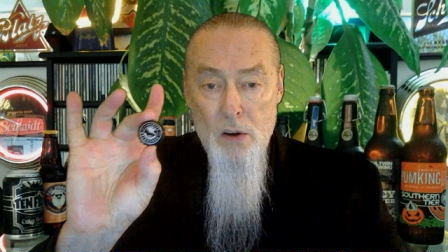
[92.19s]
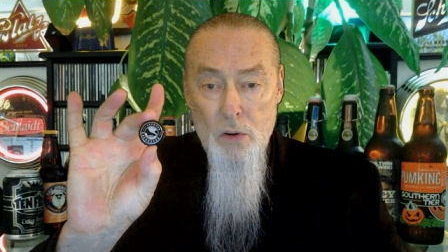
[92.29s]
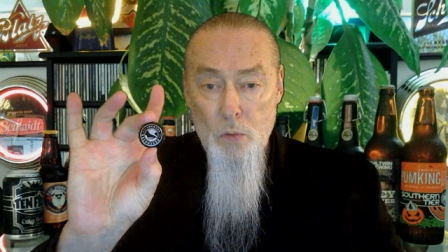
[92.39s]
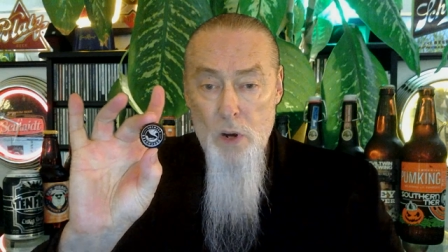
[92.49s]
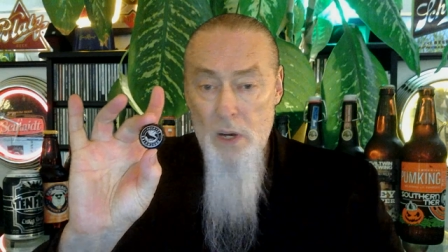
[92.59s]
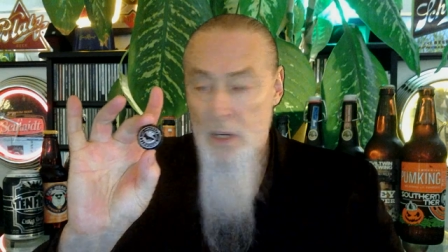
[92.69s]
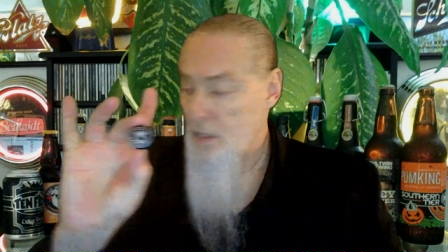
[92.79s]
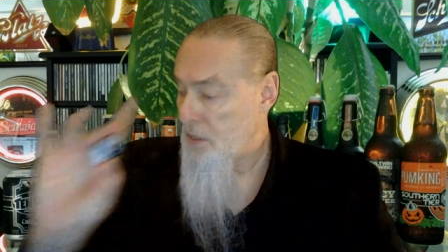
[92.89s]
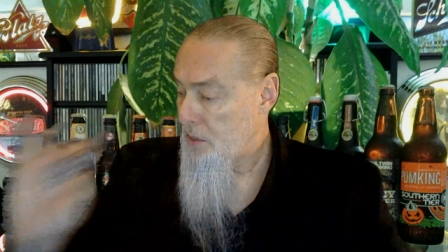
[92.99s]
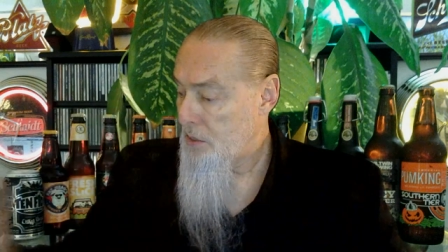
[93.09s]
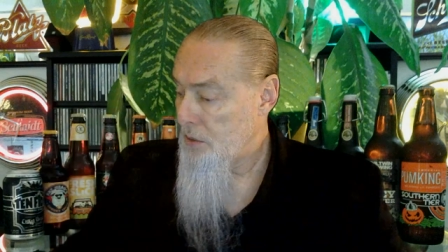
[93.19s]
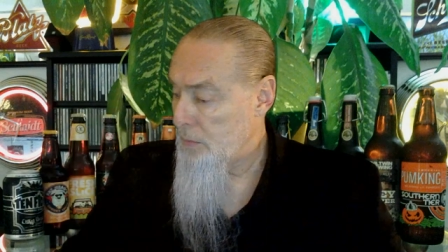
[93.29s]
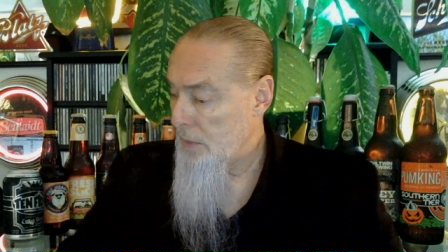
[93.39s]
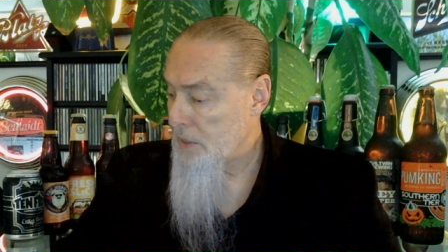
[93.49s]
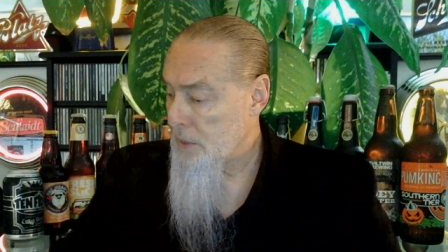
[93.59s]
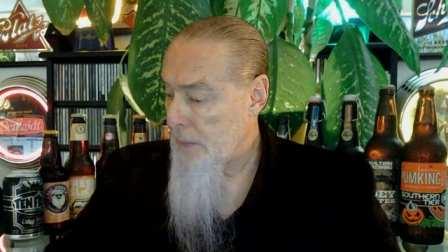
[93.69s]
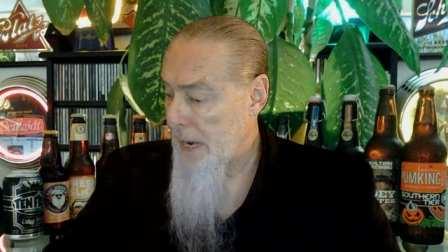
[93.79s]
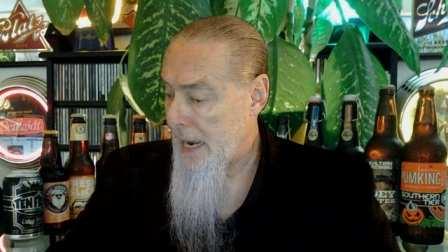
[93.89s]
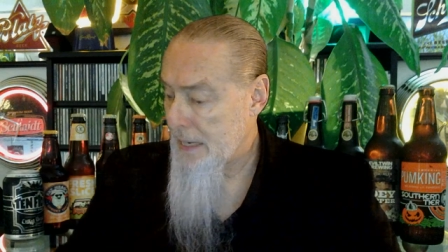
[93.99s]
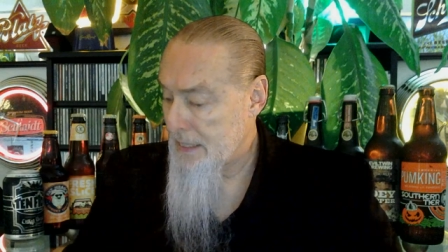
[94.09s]
was two months
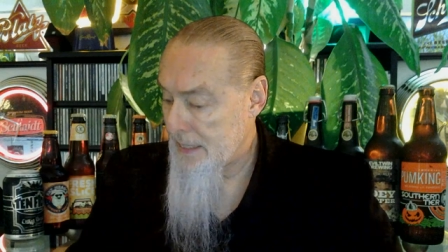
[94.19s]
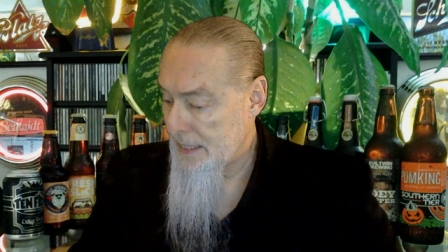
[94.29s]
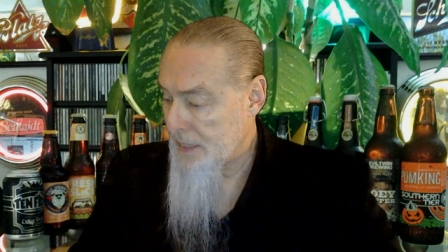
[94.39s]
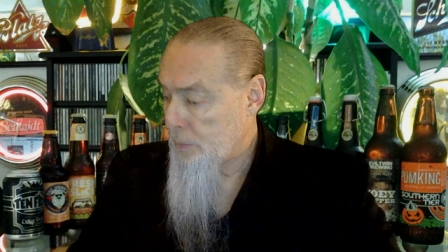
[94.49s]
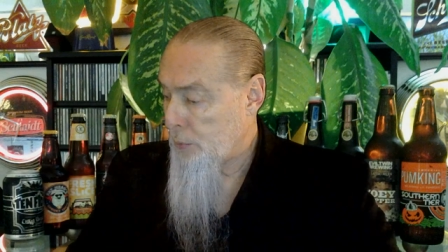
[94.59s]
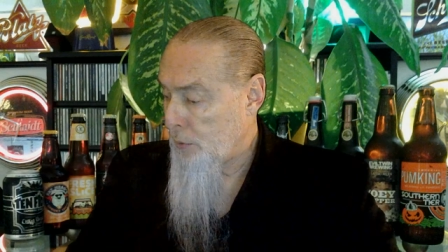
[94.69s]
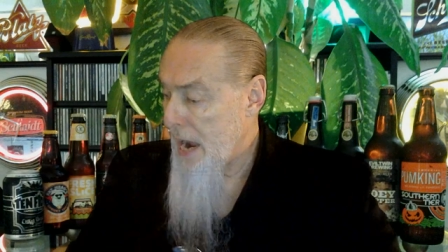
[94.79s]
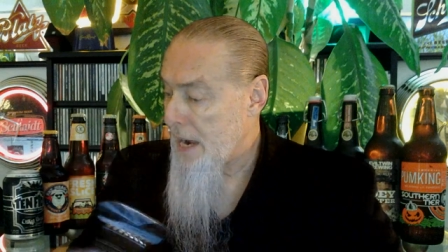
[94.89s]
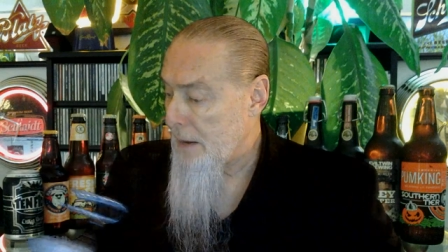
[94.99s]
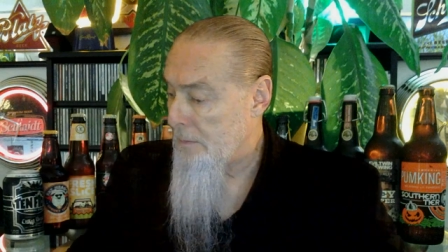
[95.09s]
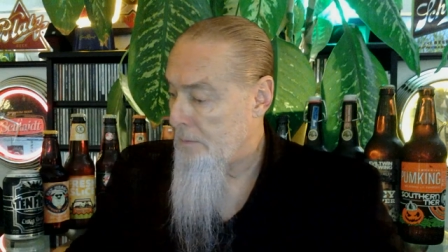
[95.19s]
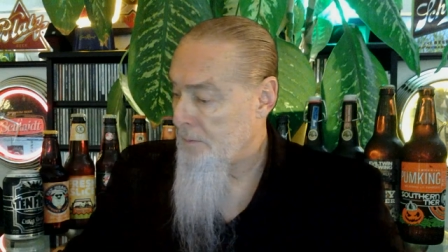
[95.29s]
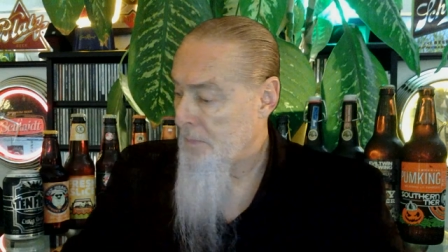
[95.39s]
past its prime